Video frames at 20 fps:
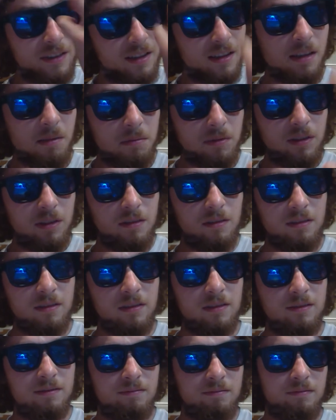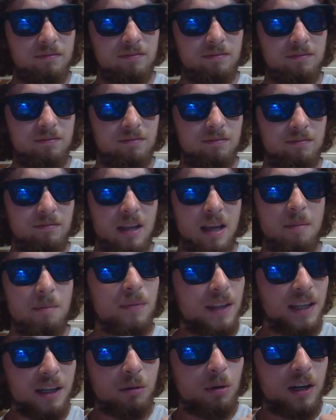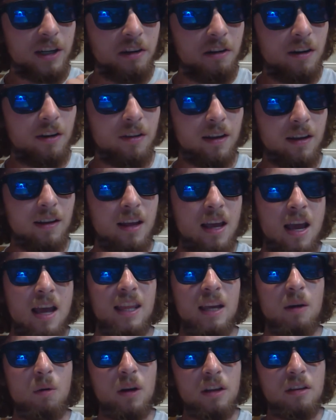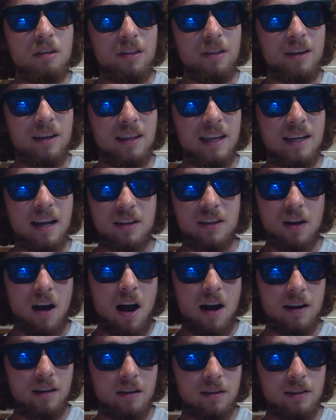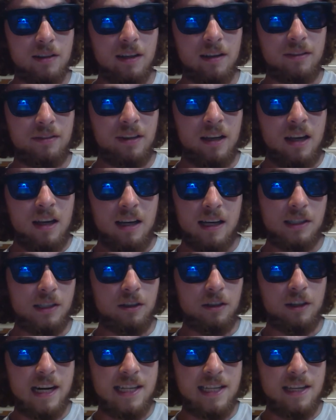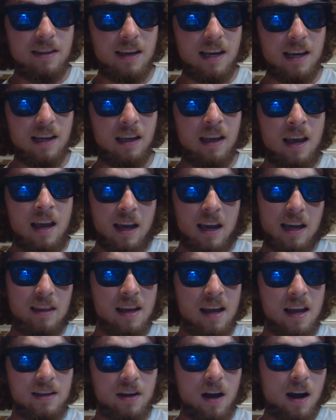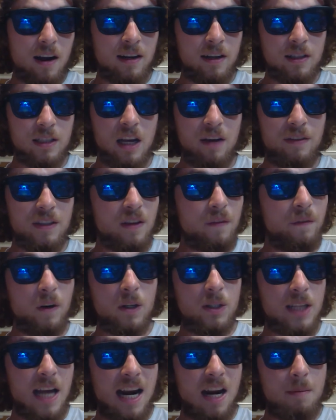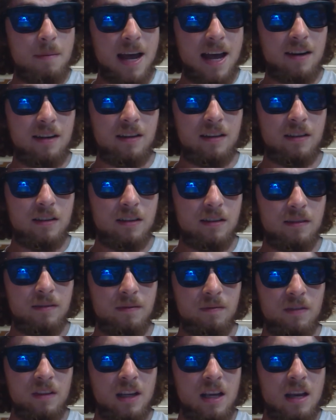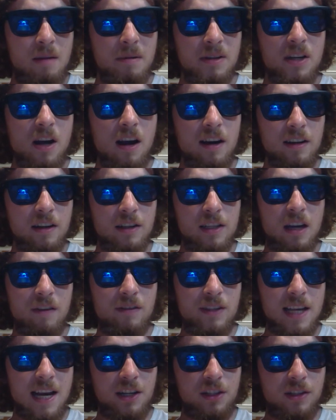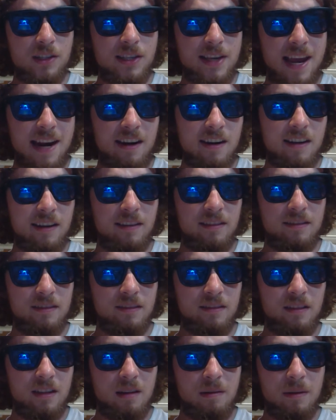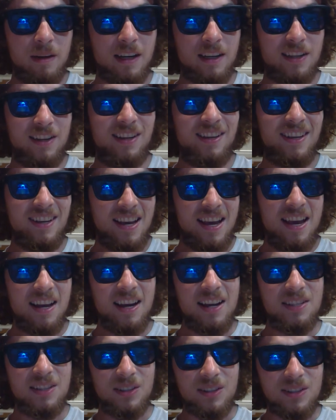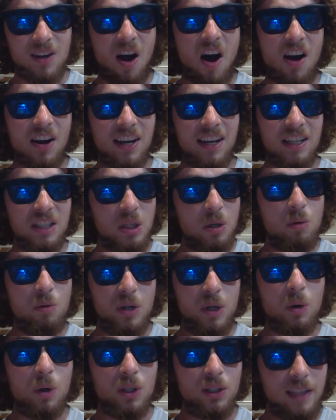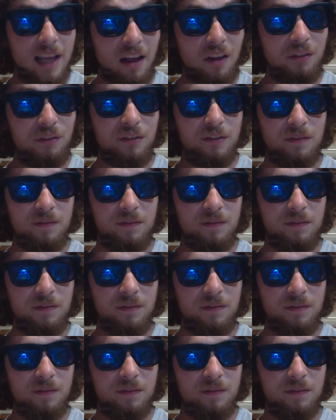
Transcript: can come through. They want you to know that. They want you to think that talking to yourself is a crazy thing, and that talking to yourself is the first sign of madness. But talking to yourself is actually sanity, because you're talking to yourself.